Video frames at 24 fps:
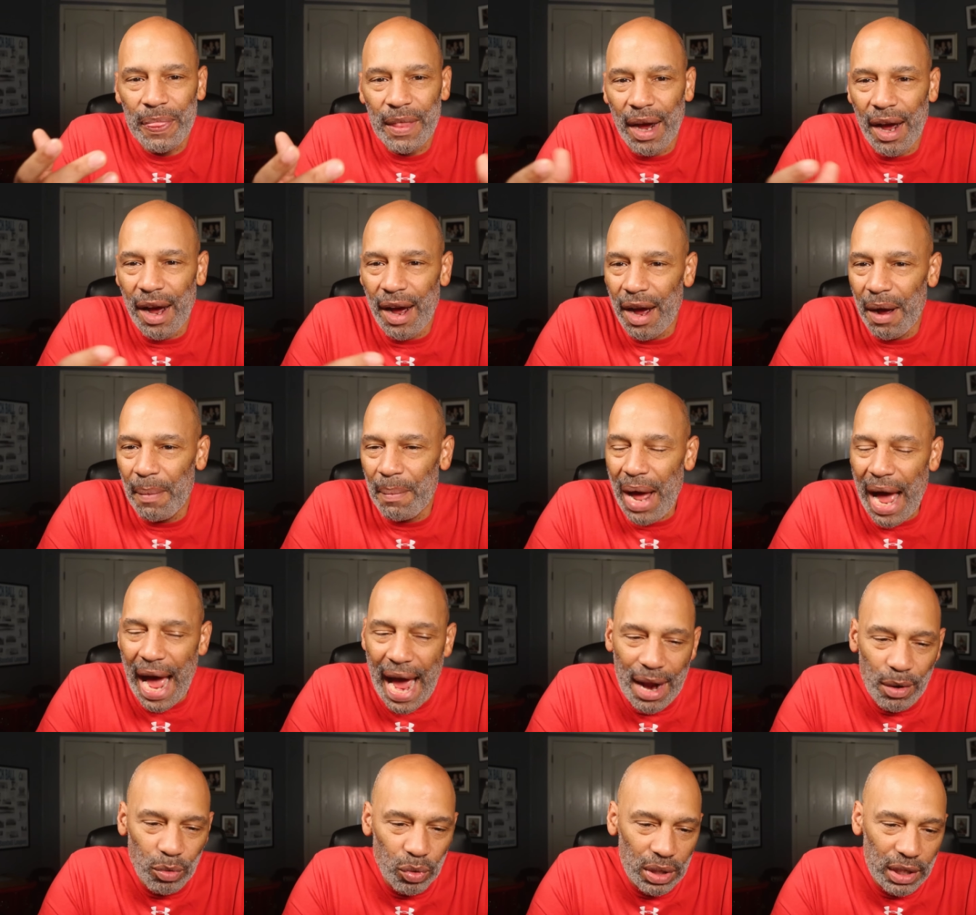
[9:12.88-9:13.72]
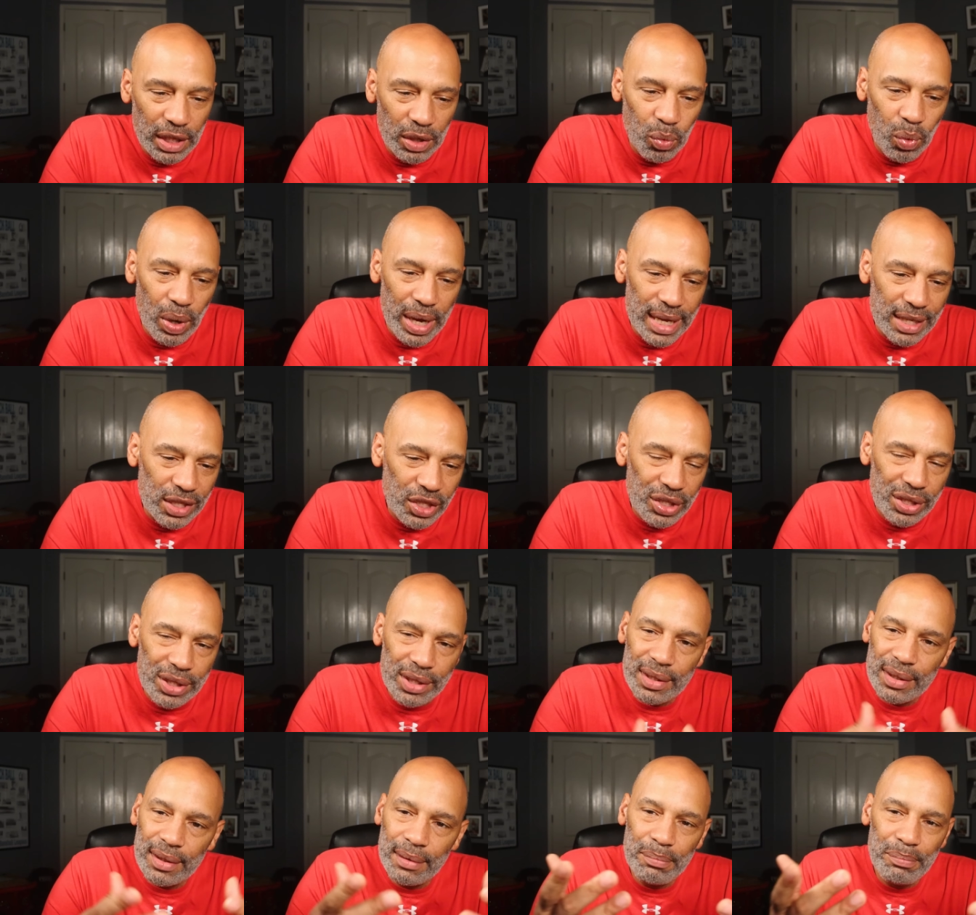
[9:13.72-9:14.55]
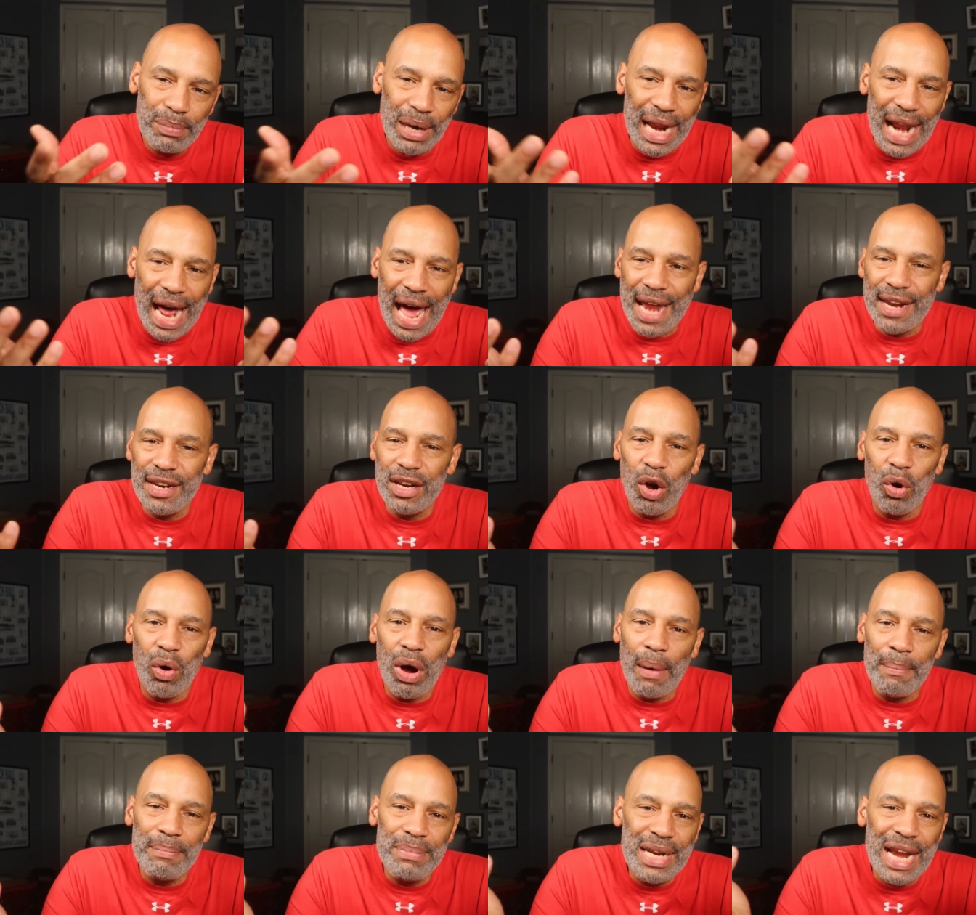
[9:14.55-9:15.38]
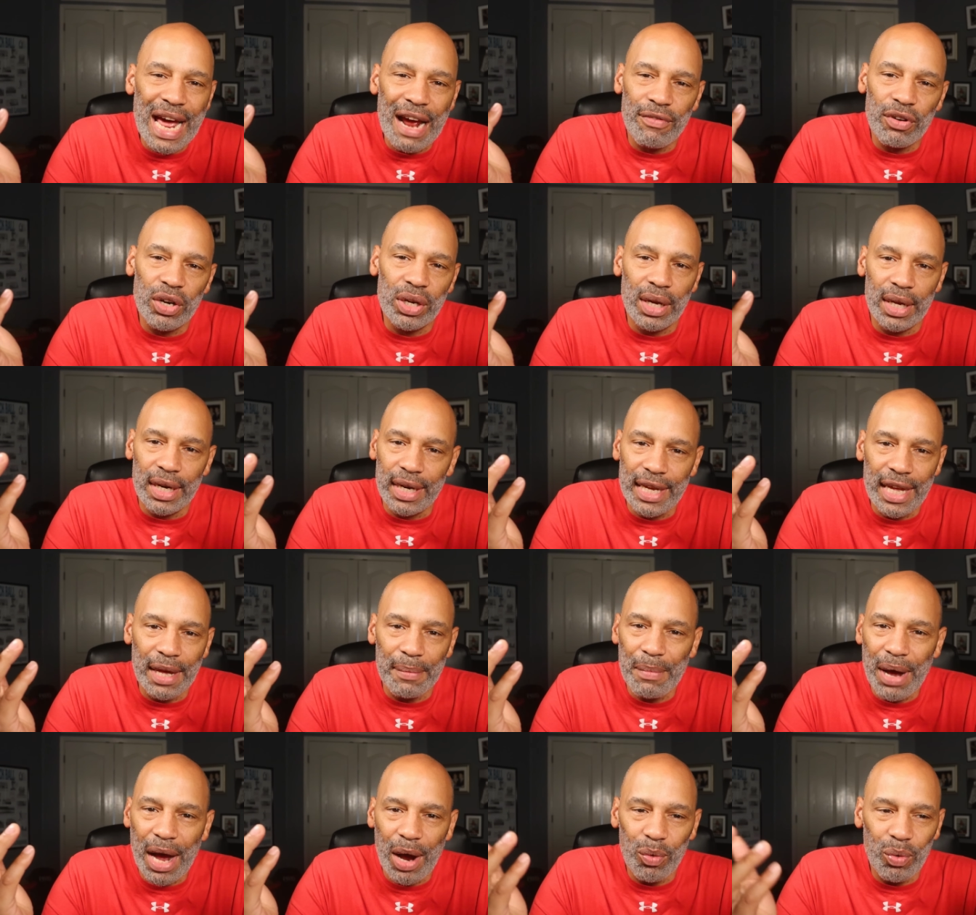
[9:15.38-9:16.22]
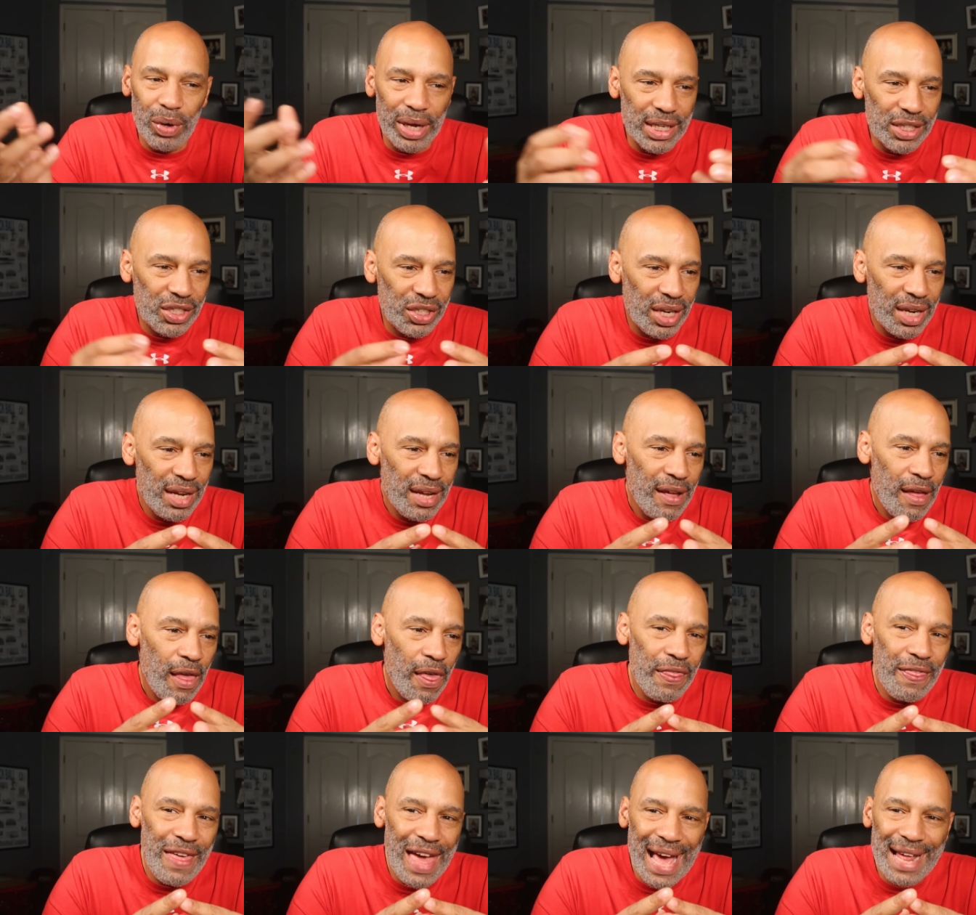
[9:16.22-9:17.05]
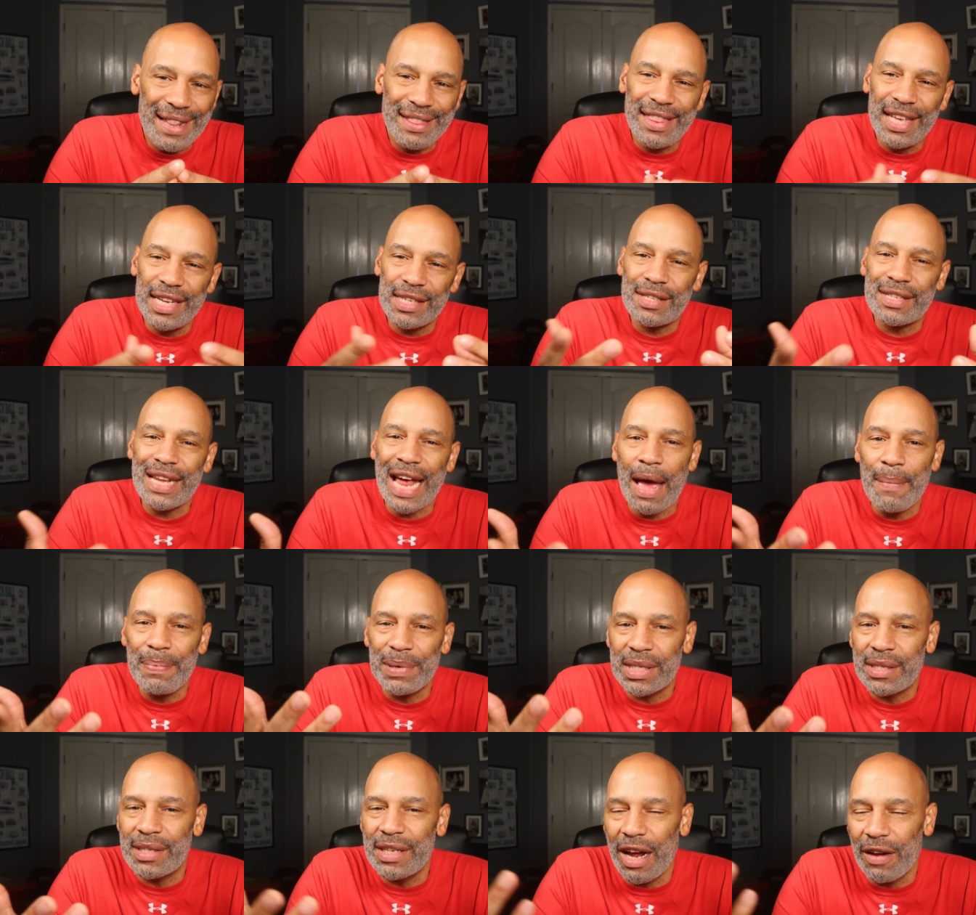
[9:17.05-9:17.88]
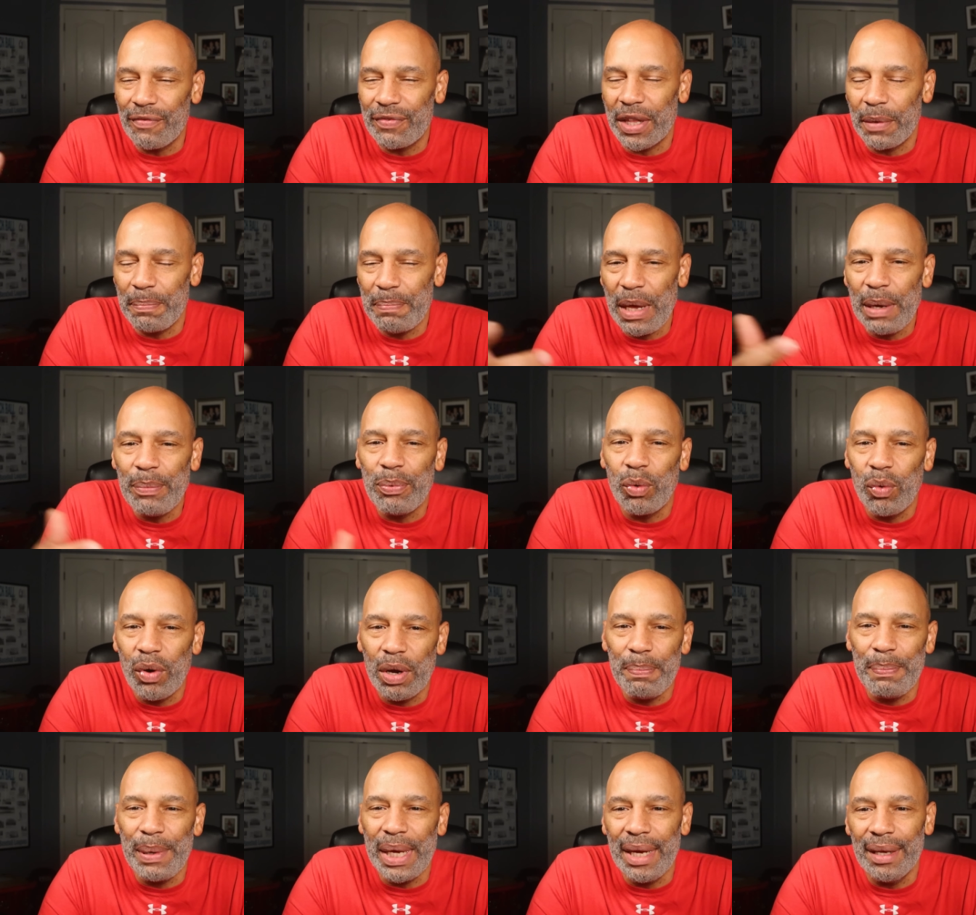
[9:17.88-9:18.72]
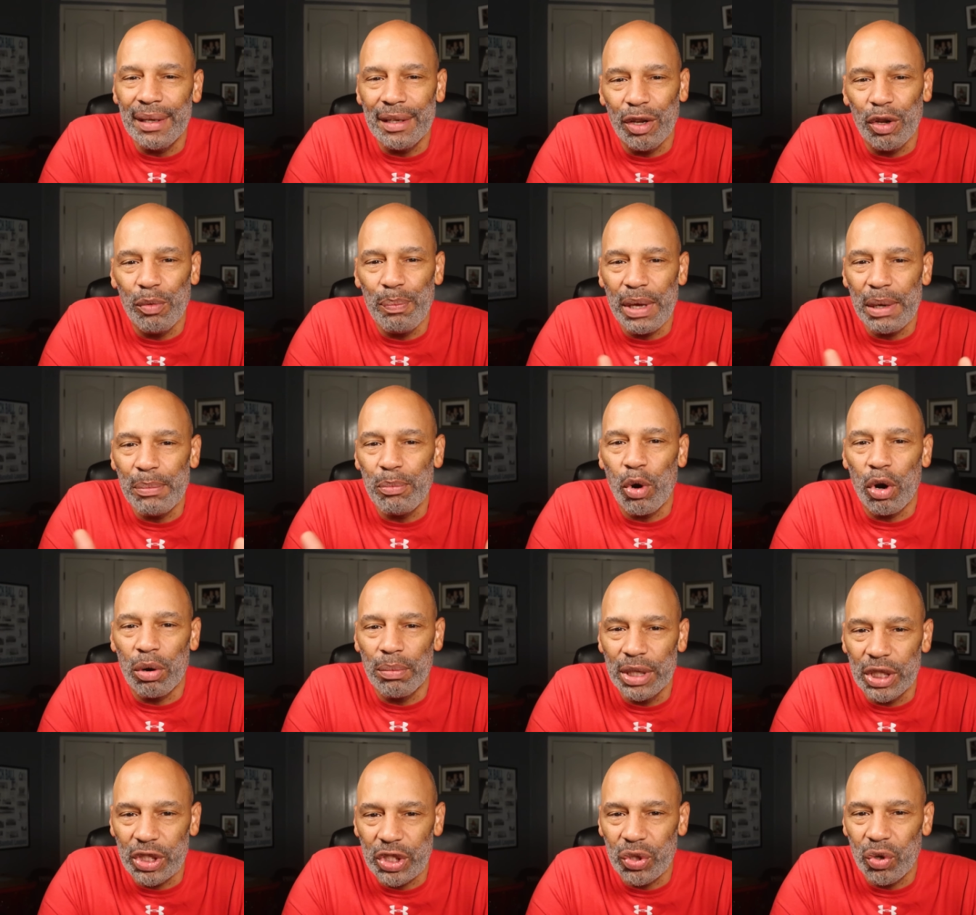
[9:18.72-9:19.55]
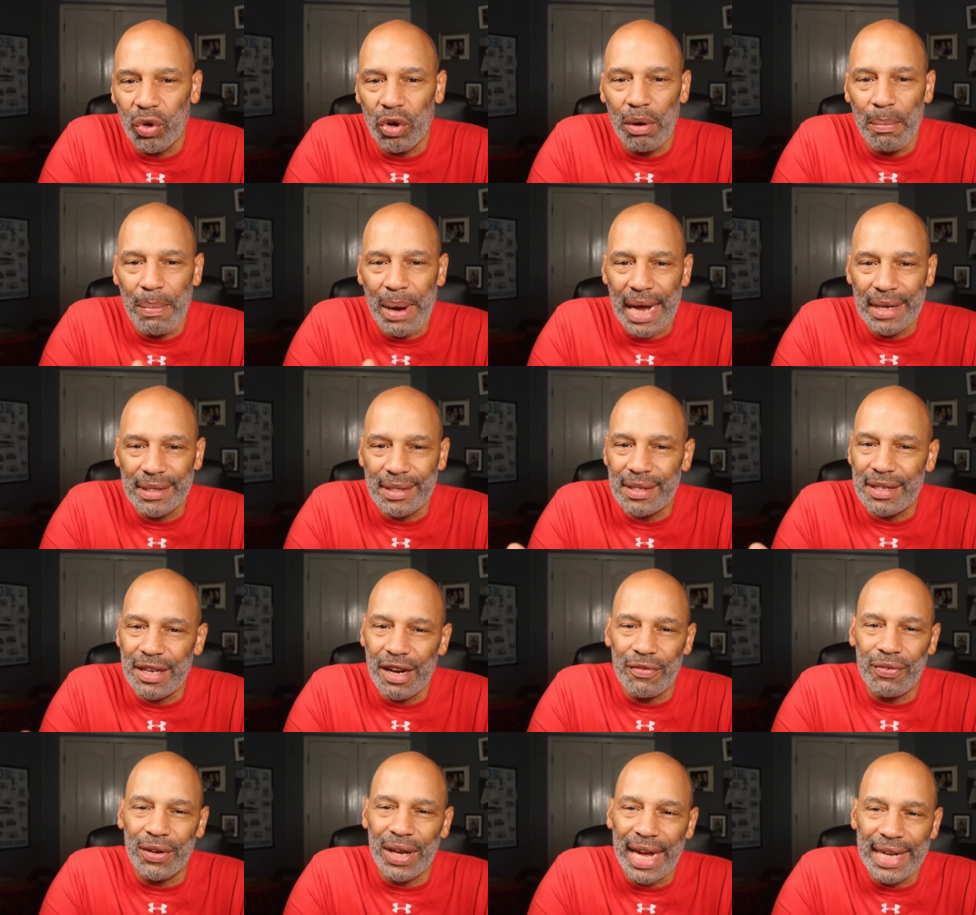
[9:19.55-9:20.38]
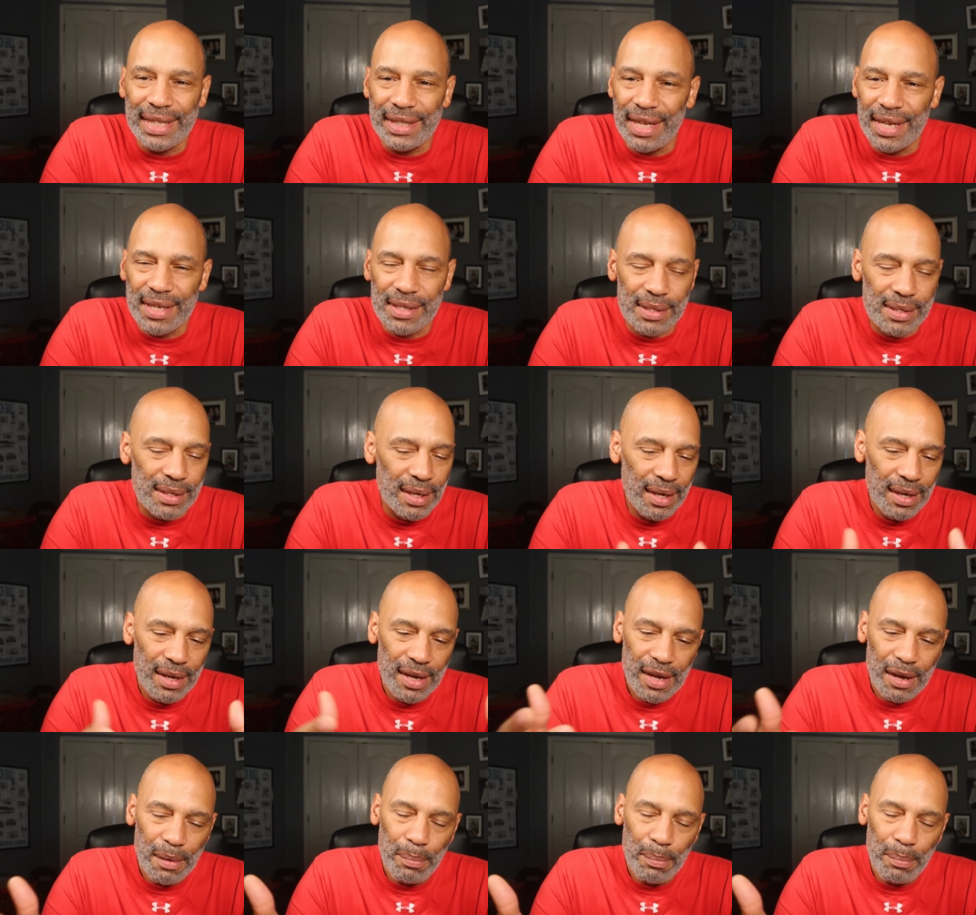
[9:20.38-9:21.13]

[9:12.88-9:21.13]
I really wish... But I know I'm never going to get my wish that this type of stuff, that people would be a little bit more mature about stuff like this.